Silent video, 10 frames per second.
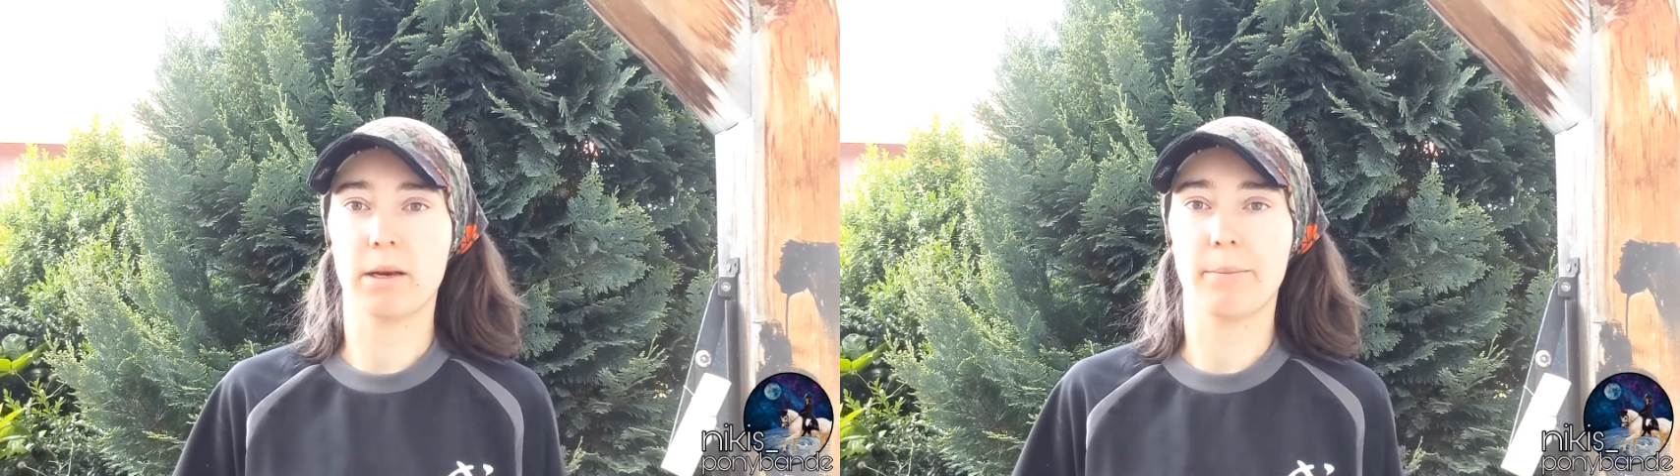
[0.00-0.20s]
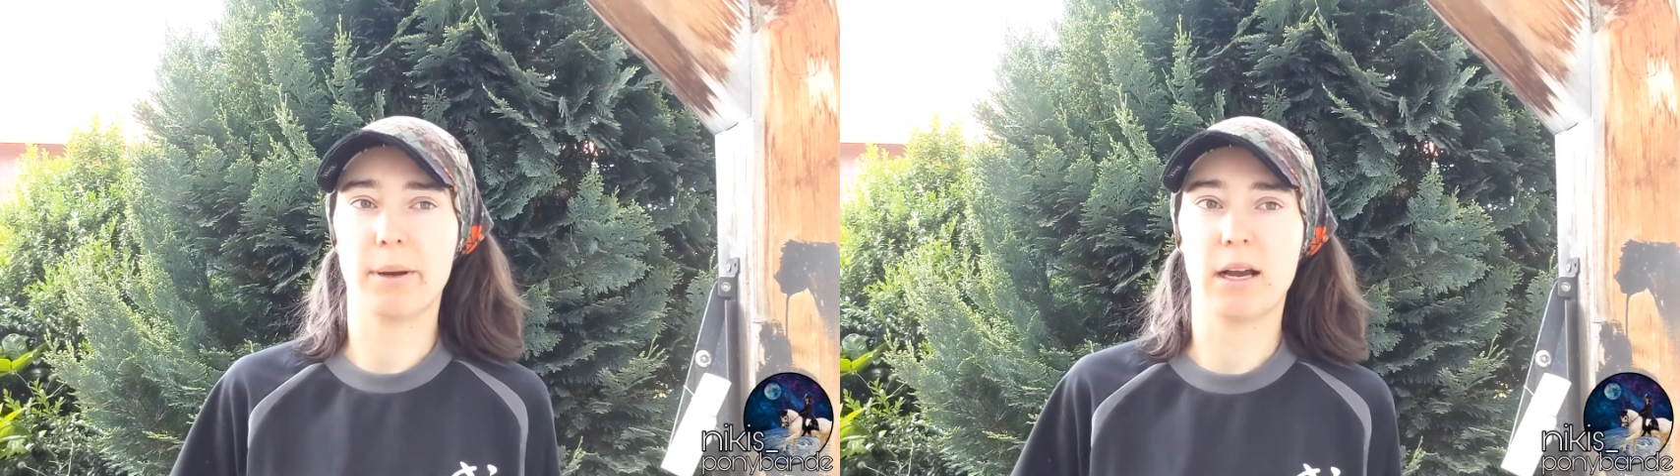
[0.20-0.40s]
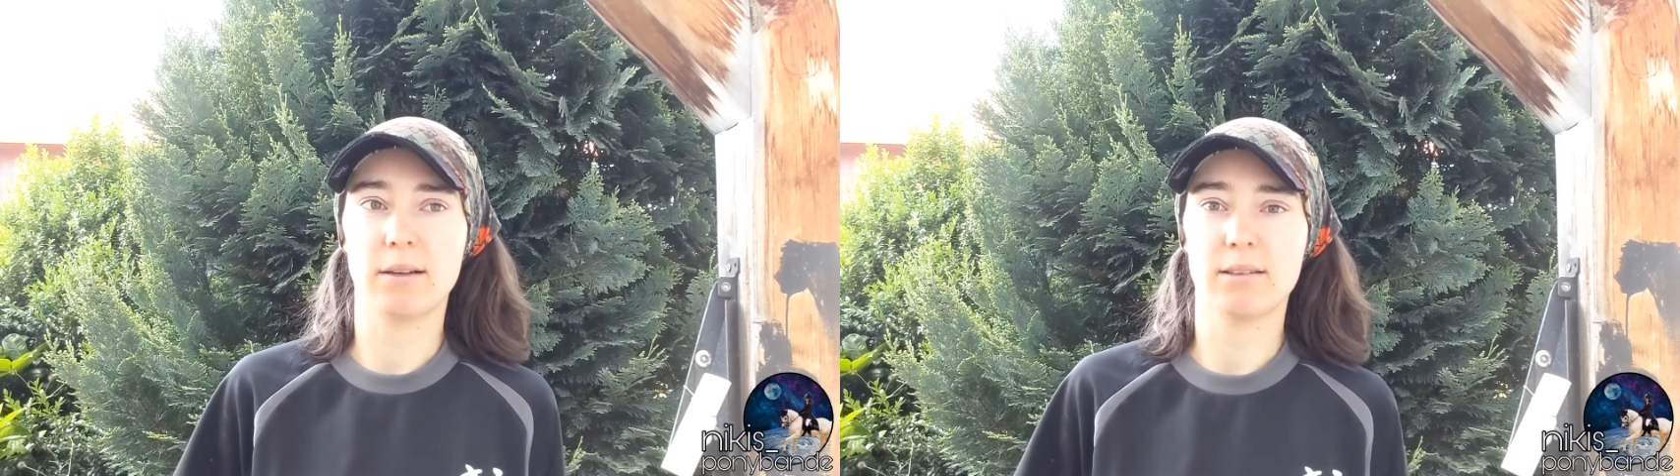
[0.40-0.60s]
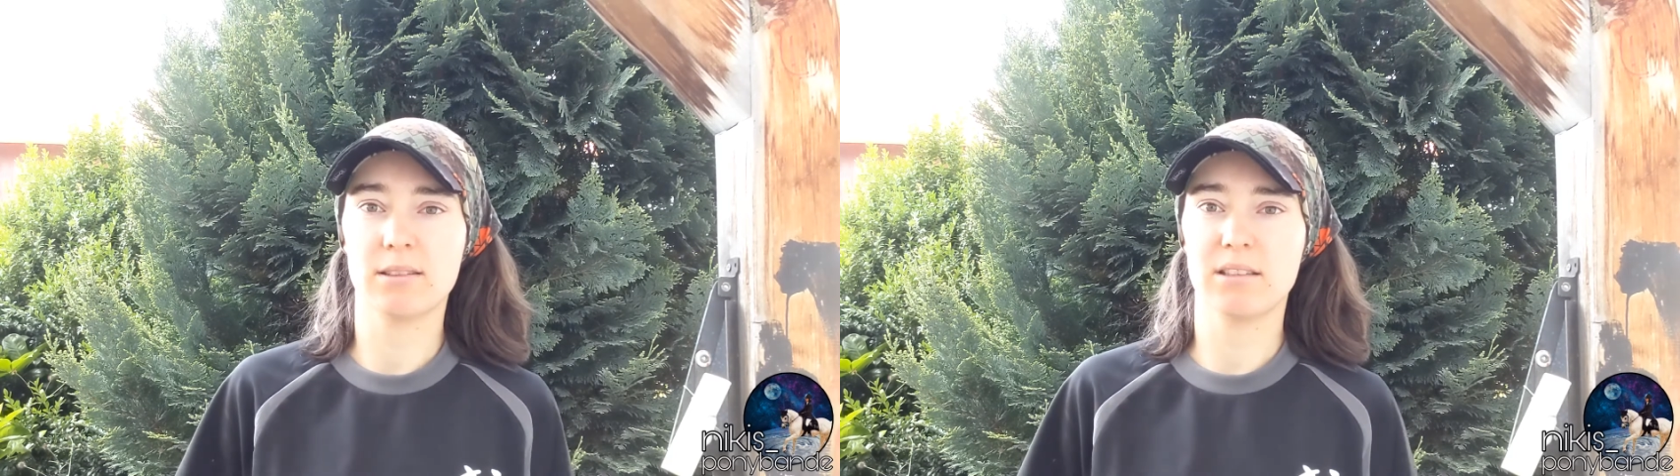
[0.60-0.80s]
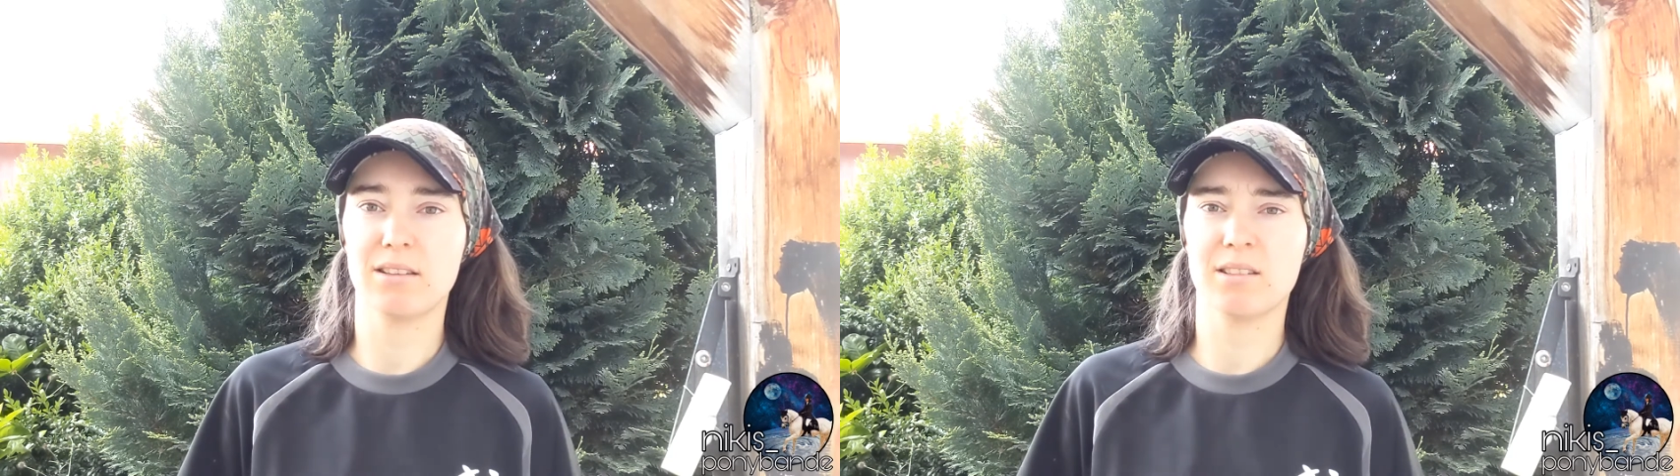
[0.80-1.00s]
about
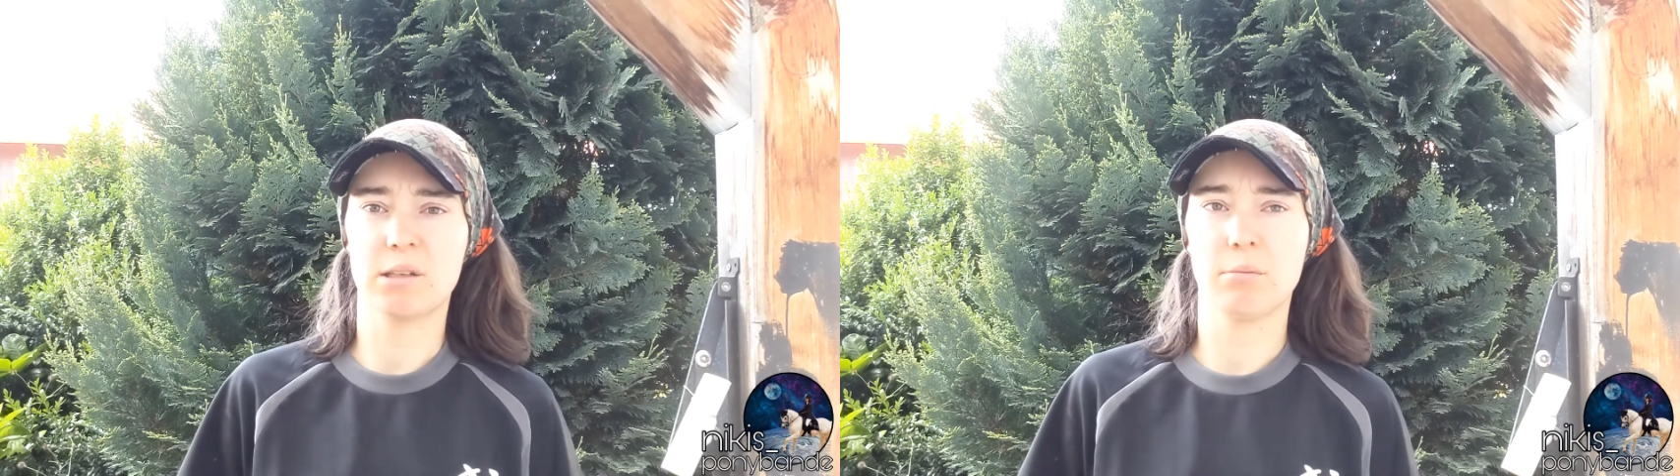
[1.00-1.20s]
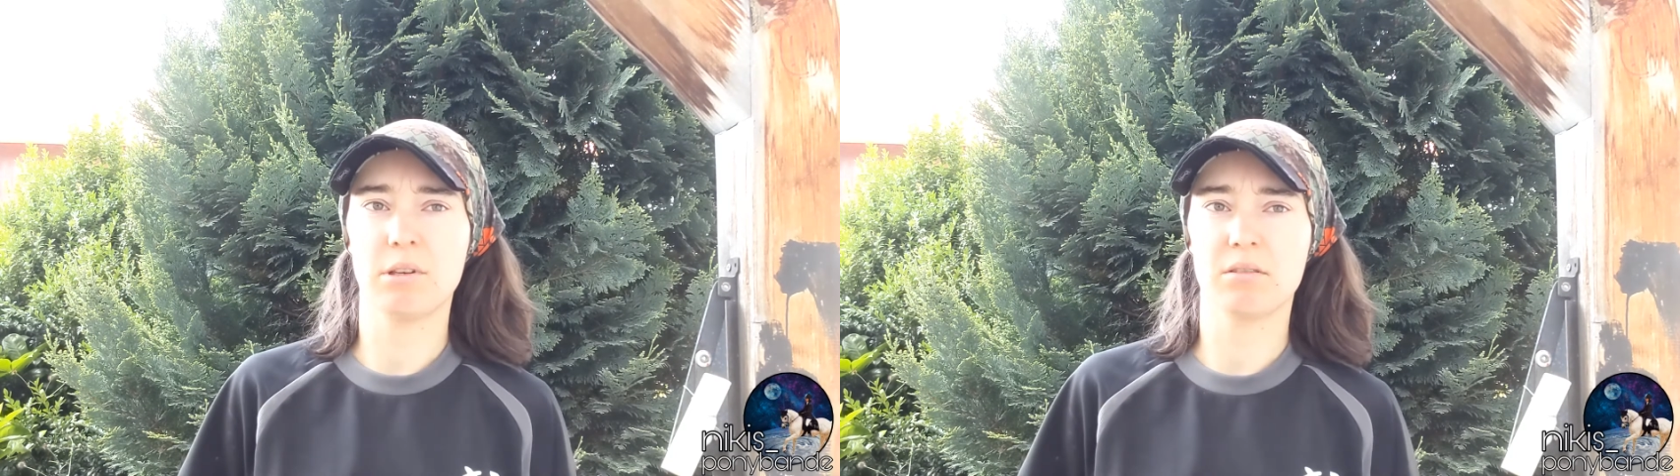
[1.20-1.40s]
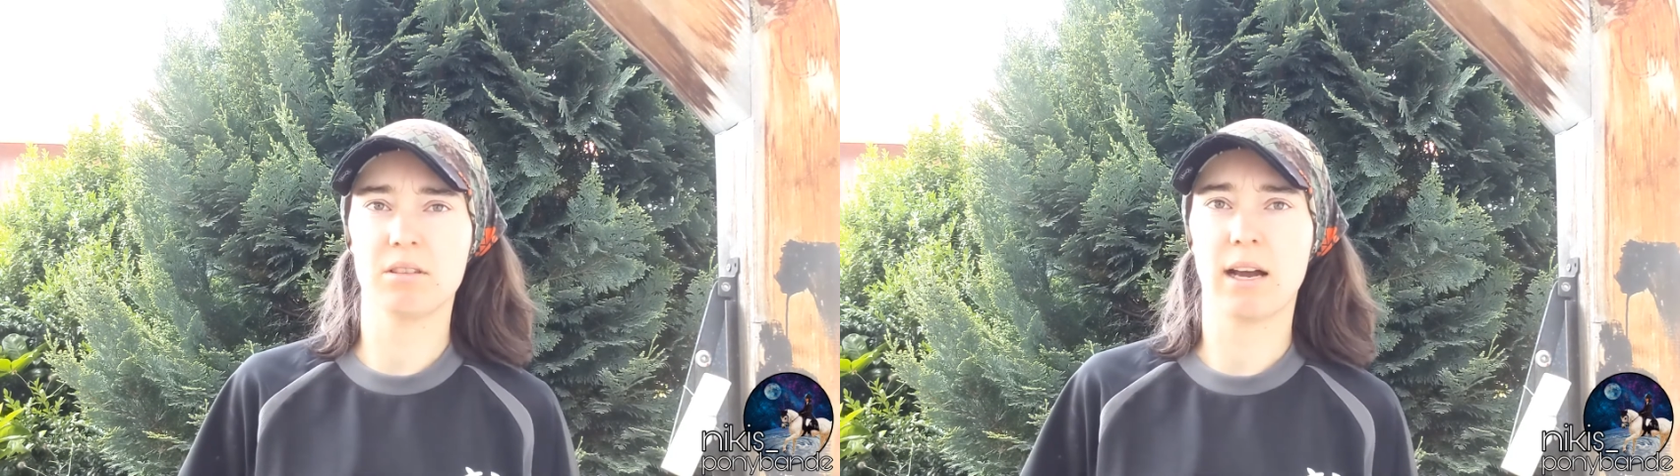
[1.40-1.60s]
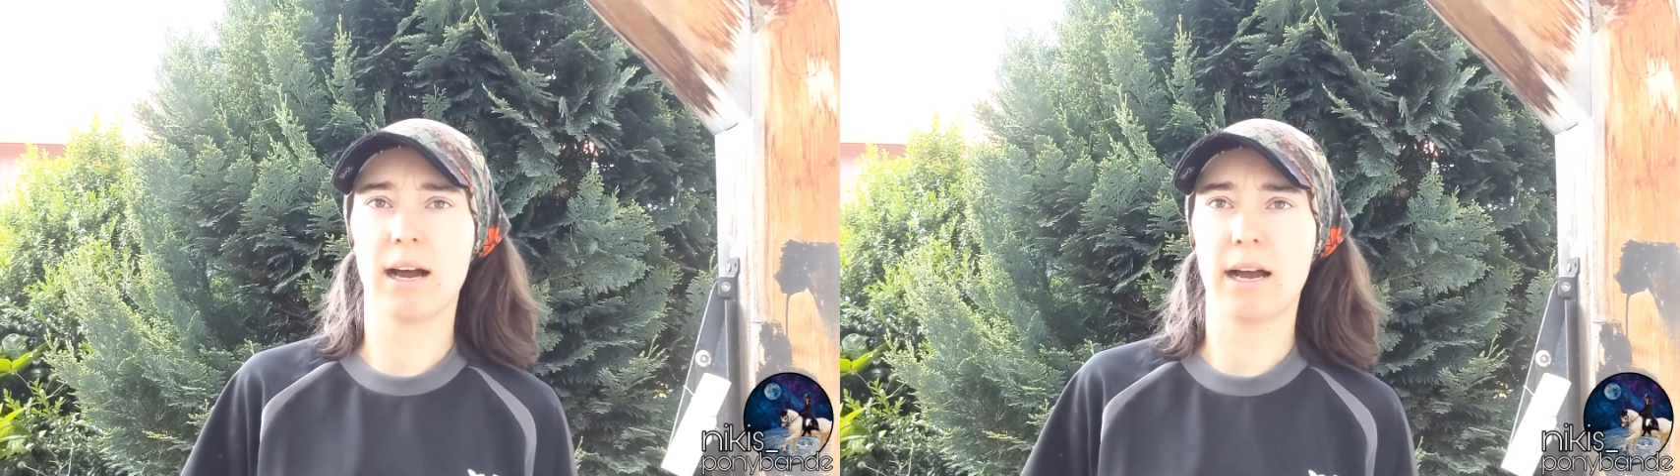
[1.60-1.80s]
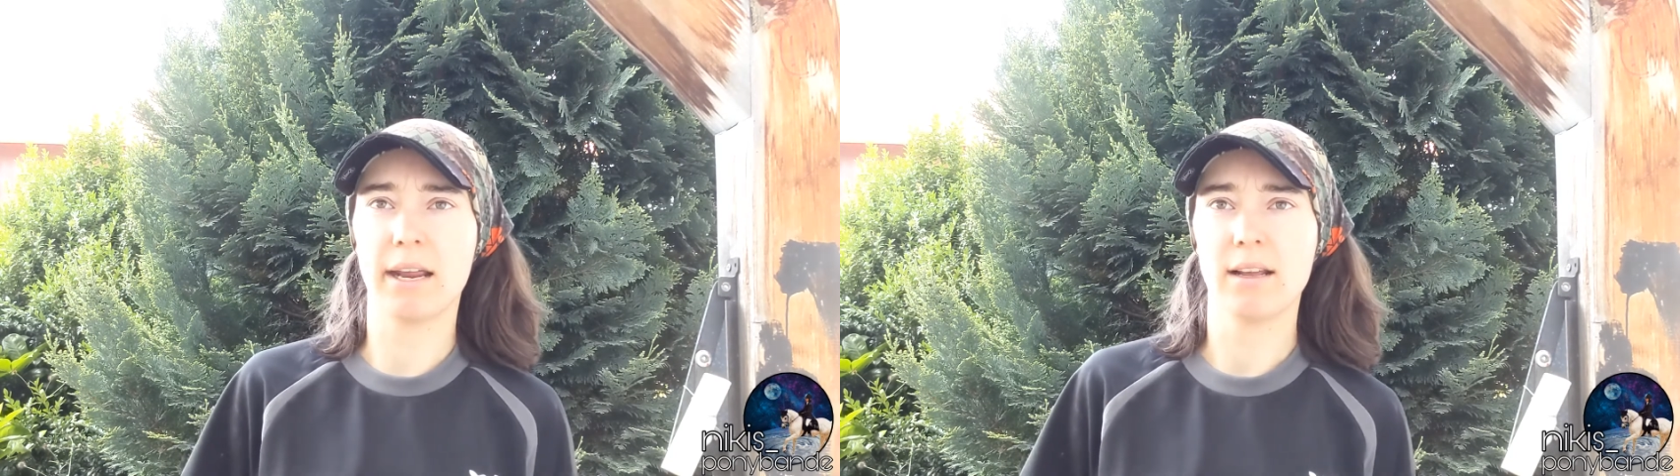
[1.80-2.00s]
60 centimeters
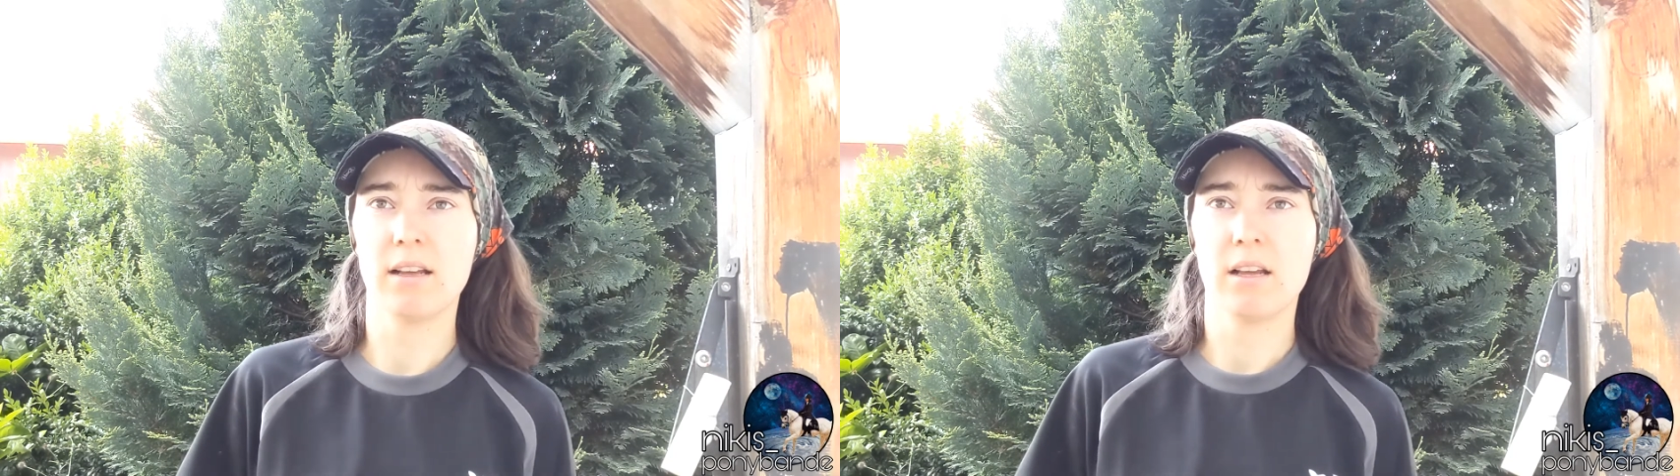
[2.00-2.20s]
high.